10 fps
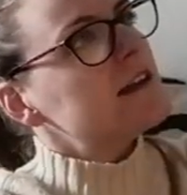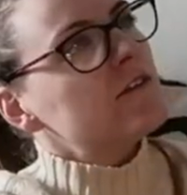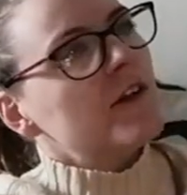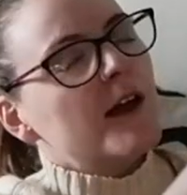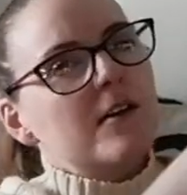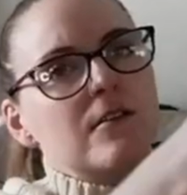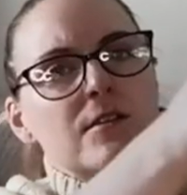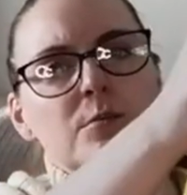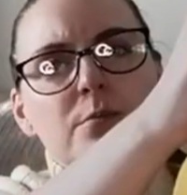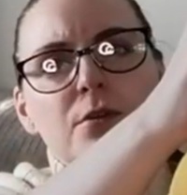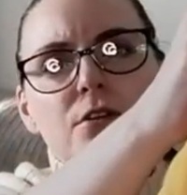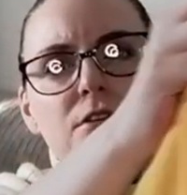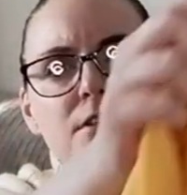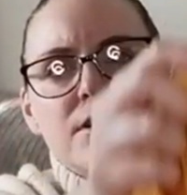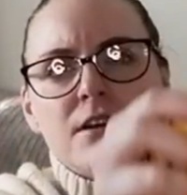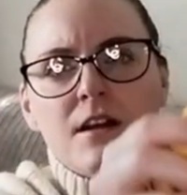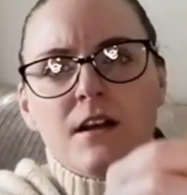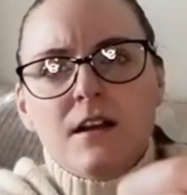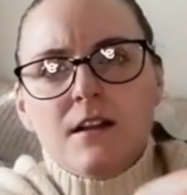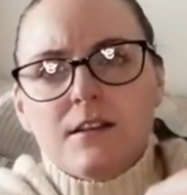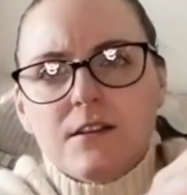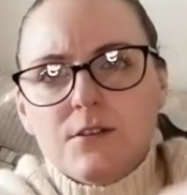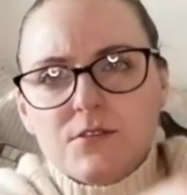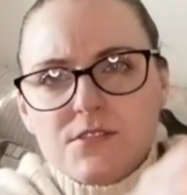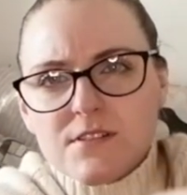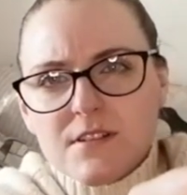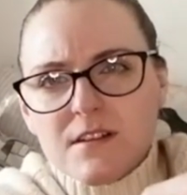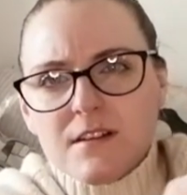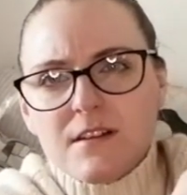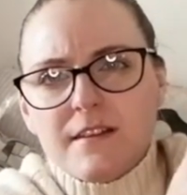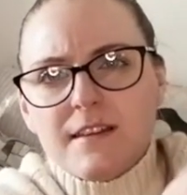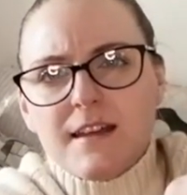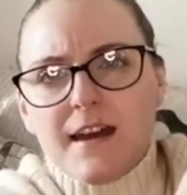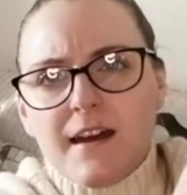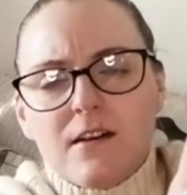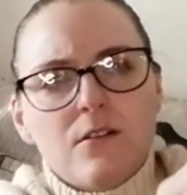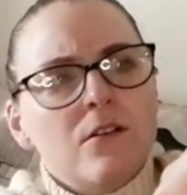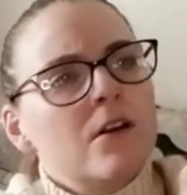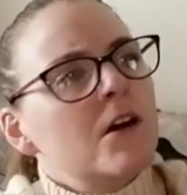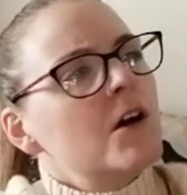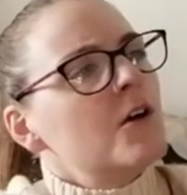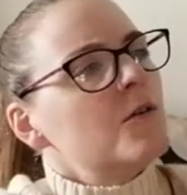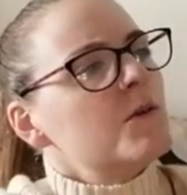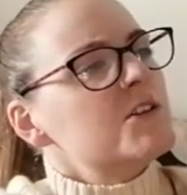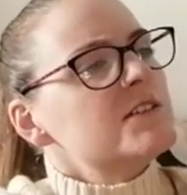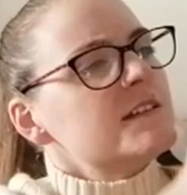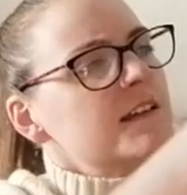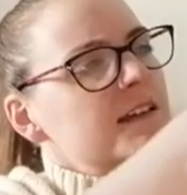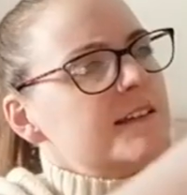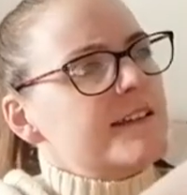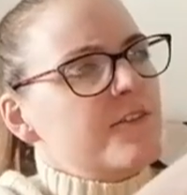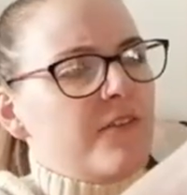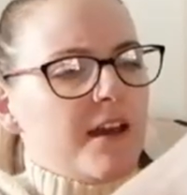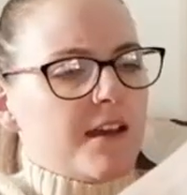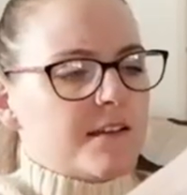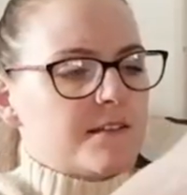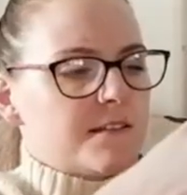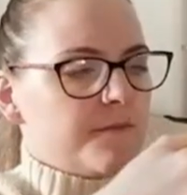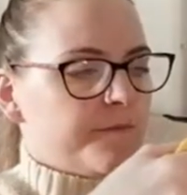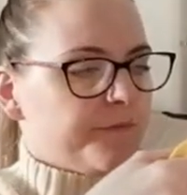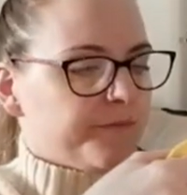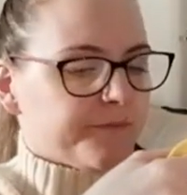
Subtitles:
or anything. I've got that, there's a button loose there, which is an easy fix.